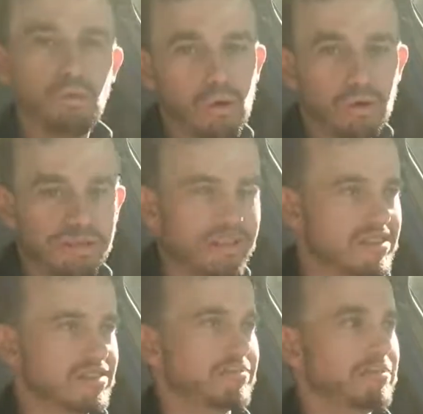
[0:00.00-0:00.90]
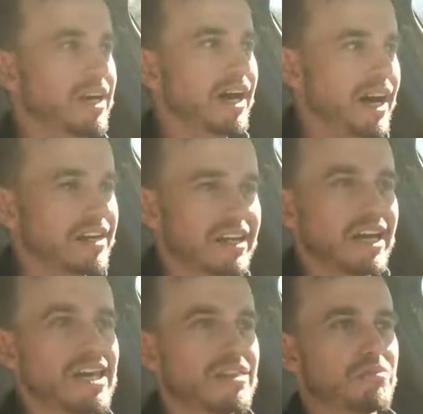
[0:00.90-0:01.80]
wall system
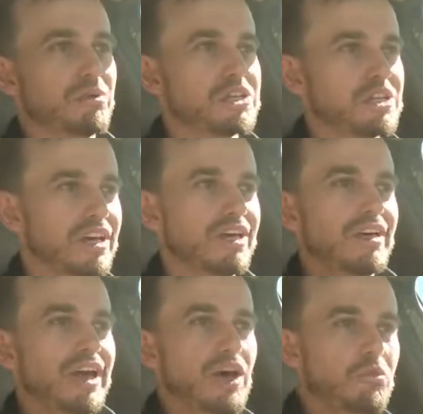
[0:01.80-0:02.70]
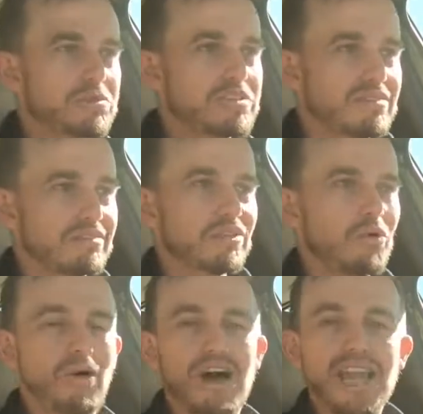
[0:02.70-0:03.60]
underneath which helps
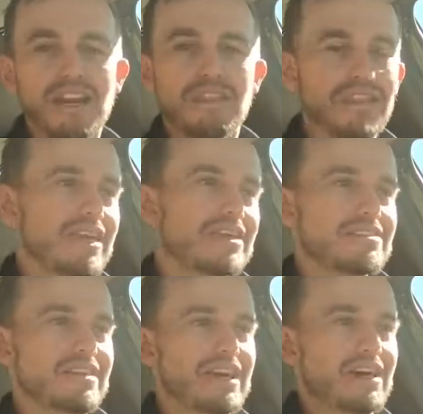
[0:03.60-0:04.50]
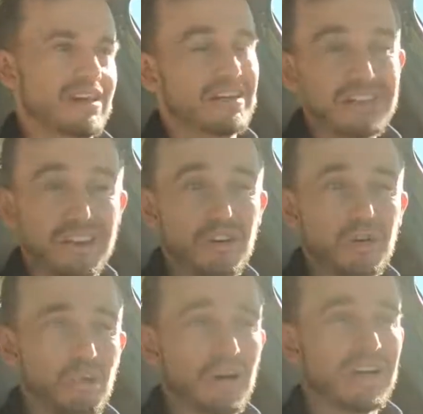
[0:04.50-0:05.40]
quietened things down. And I tell you
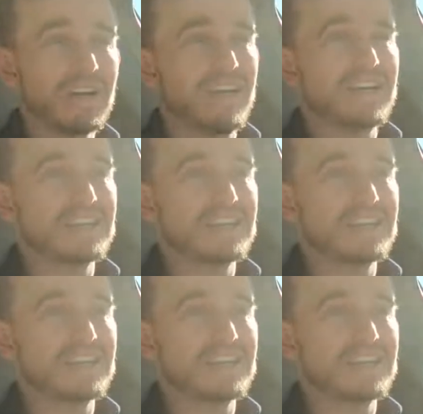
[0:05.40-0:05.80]
what, it